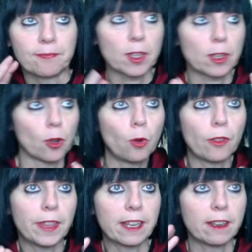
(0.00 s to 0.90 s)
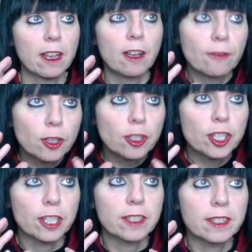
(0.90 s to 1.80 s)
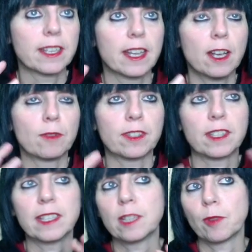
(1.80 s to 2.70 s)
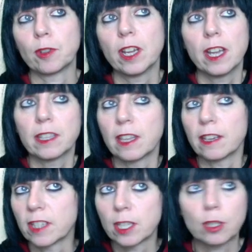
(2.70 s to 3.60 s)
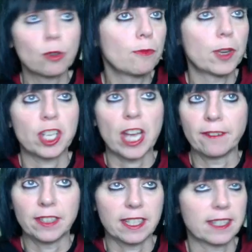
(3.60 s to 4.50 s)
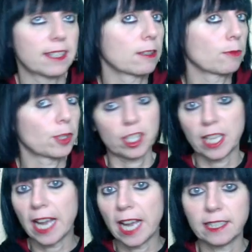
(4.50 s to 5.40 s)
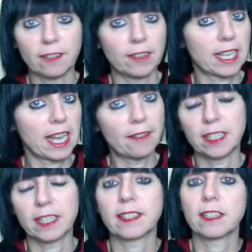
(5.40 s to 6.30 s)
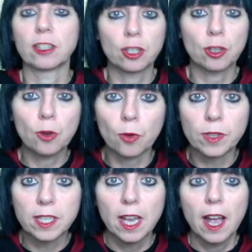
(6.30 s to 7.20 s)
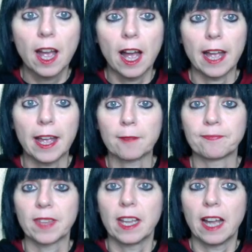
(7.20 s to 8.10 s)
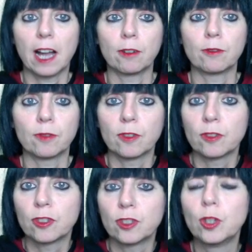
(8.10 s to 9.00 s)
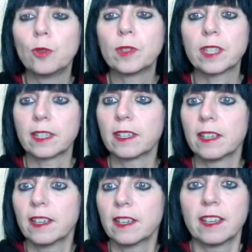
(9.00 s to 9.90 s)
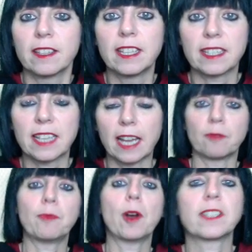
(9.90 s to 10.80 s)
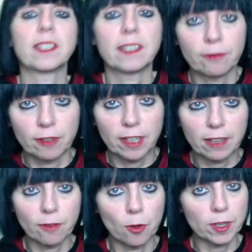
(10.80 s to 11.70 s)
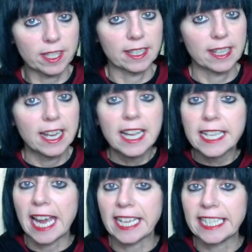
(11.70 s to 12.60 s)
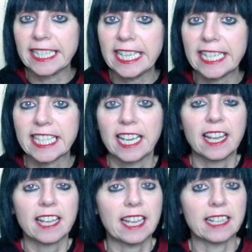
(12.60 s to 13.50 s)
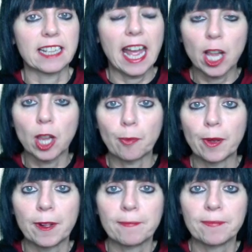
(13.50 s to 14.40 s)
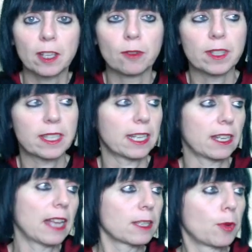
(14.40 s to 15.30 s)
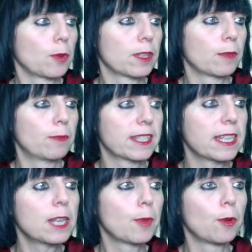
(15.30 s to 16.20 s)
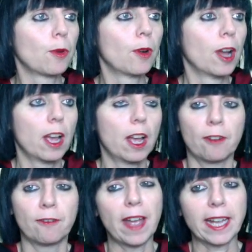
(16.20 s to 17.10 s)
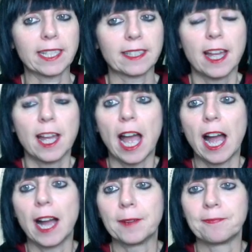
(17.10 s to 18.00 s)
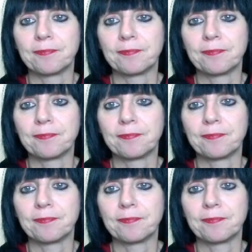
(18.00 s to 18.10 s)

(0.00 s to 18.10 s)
the whole thing functions with disease, but there is so much evidence and so much scientific evidence that shows how using these kind of positive reinforcing techniques can help. It's like, I suppose, the placebo effect. I